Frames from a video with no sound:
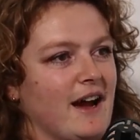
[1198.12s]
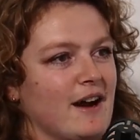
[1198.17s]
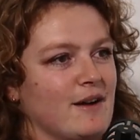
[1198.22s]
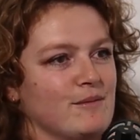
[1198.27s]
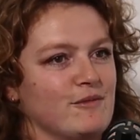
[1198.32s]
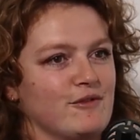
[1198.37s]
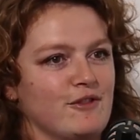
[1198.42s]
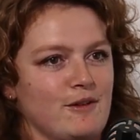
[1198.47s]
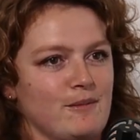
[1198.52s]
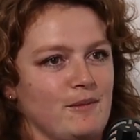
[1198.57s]

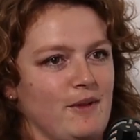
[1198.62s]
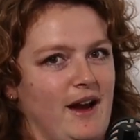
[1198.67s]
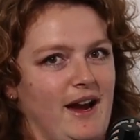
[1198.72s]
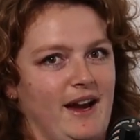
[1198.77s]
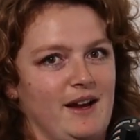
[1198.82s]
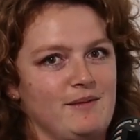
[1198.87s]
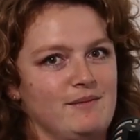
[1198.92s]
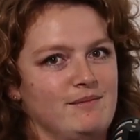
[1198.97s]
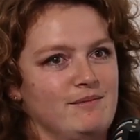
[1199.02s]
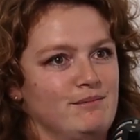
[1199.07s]
from
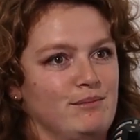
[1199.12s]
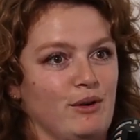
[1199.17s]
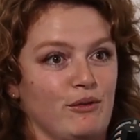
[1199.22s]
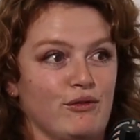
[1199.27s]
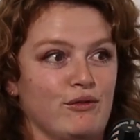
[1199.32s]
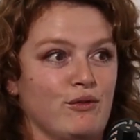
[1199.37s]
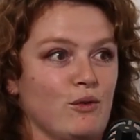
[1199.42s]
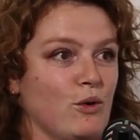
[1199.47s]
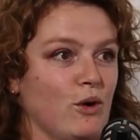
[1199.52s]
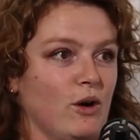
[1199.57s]
like
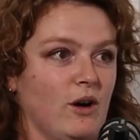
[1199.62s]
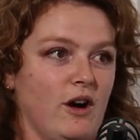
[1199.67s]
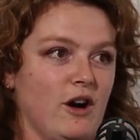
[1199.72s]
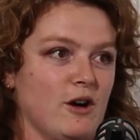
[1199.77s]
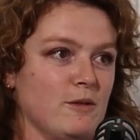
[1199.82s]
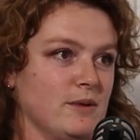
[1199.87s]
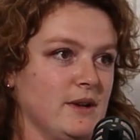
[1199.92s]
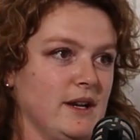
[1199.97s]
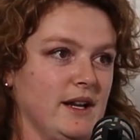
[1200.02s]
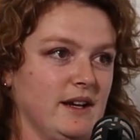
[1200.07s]
before
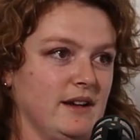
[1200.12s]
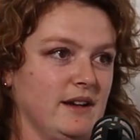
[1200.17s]
opening,